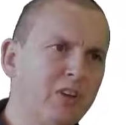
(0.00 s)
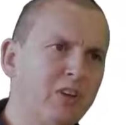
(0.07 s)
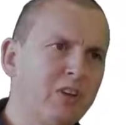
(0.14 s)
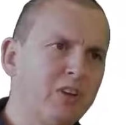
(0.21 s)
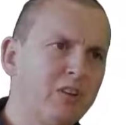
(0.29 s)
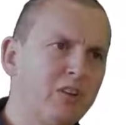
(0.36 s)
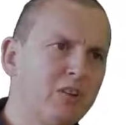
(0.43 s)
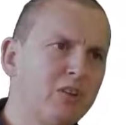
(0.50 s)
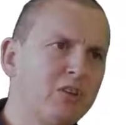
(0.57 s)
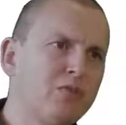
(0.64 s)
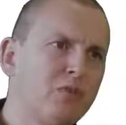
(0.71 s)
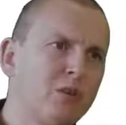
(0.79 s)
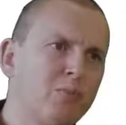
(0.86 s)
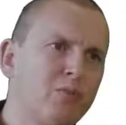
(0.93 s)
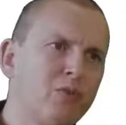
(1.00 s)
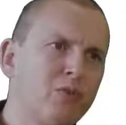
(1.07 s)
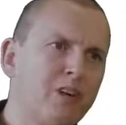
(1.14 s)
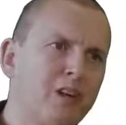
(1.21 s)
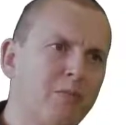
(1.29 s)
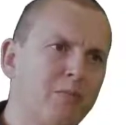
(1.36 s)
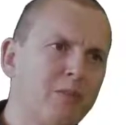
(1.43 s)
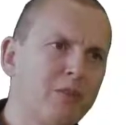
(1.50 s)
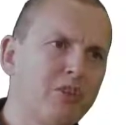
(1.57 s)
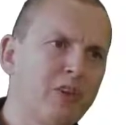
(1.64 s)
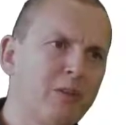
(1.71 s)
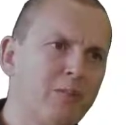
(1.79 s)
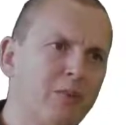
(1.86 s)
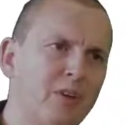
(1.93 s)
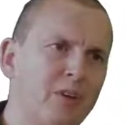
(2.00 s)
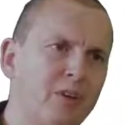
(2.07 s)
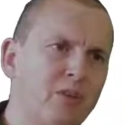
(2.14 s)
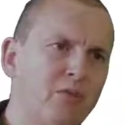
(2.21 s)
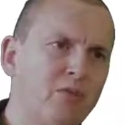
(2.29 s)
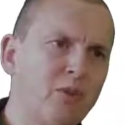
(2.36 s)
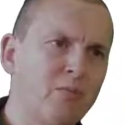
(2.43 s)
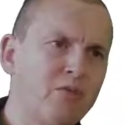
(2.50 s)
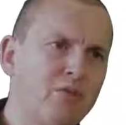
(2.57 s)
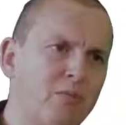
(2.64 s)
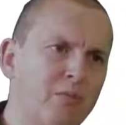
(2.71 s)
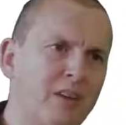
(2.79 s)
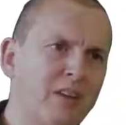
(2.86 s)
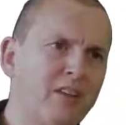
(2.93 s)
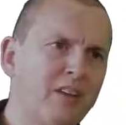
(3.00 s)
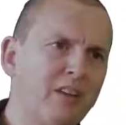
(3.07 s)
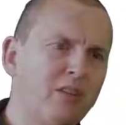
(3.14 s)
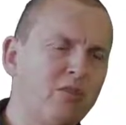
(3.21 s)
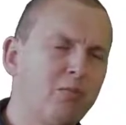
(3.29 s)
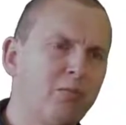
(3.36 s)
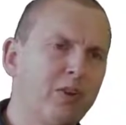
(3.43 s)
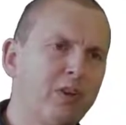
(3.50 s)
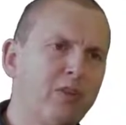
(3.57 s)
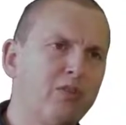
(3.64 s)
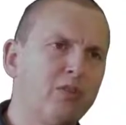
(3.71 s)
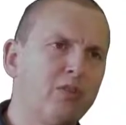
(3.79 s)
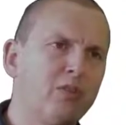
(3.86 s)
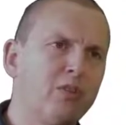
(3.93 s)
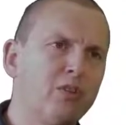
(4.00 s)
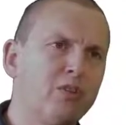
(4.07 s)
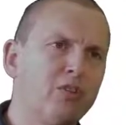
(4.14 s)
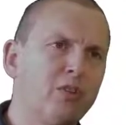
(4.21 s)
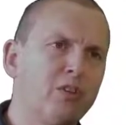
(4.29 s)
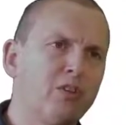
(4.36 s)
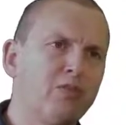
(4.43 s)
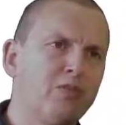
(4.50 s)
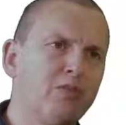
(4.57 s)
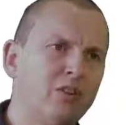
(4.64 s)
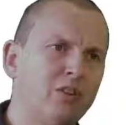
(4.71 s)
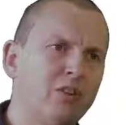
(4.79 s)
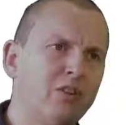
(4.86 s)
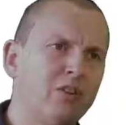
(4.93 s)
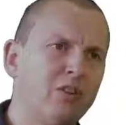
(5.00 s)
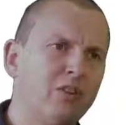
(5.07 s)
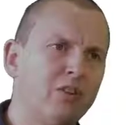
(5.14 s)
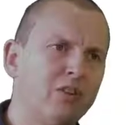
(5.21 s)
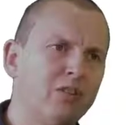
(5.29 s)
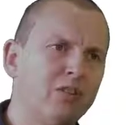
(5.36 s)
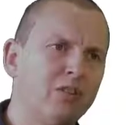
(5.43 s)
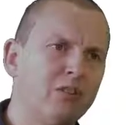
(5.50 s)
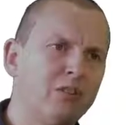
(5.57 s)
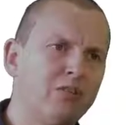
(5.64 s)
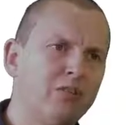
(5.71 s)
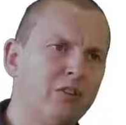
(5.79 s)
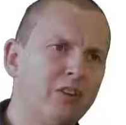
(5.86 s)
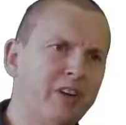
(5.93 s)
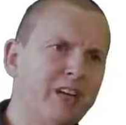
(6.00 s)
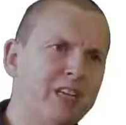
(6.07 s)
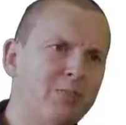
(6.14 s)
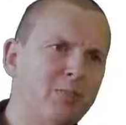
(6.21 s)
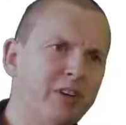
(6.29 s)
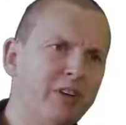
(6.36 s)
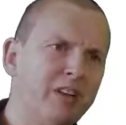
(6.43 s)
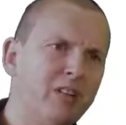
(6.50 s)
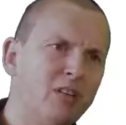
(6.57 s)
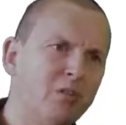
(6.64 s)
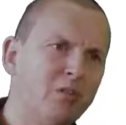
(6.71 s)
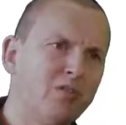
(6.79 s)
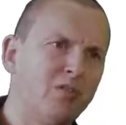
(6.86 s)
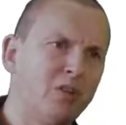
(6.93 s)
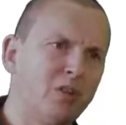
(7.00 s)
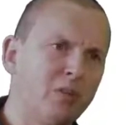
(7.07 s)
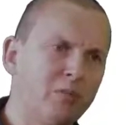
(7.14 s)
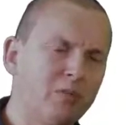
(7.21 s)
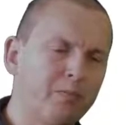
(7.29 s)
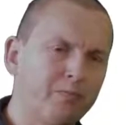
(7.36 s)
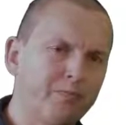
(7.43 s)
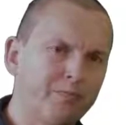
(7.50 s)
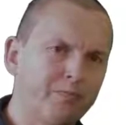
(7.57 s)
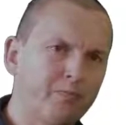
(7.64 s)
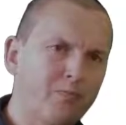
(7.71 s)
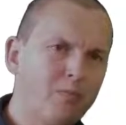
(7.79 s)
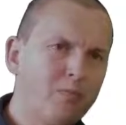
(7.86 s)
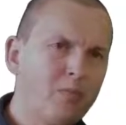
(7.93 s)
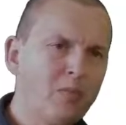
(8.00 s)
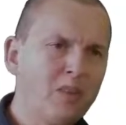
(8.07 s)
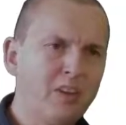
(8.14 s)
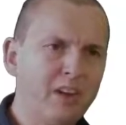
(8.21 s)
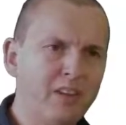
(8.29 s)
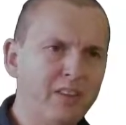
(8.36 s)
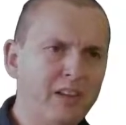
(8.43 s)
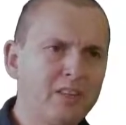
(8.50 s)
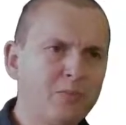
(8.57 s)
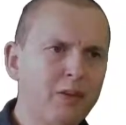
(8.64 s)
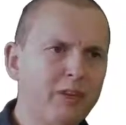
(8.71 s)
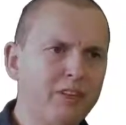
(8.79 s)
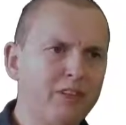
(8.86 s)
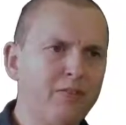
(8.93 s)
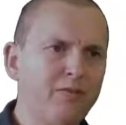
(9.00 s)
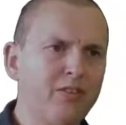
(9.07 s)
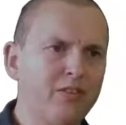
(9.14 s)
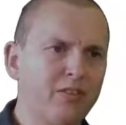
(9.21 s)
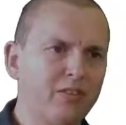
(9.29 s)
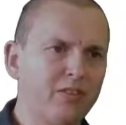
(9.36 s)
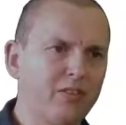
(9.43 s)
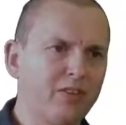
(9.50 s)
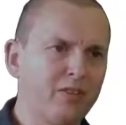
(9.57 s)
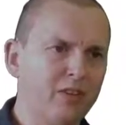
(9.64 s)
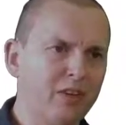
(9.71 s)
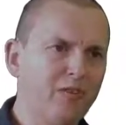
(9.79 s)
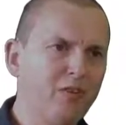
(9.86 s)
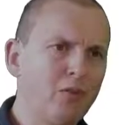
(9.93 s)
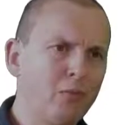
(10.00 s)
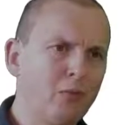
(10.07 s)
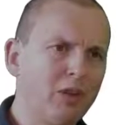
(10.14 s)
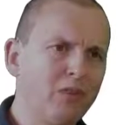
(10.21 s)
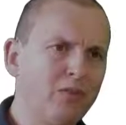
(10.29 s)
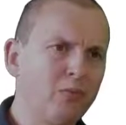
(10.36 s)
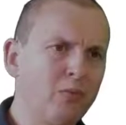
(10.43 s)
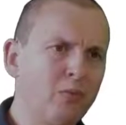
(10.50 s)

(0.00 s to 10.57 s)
the cost for the programmable chip drops dramatically compared to the cost for an ASPIC at lower volumes. And that's where the difference is. So if you want to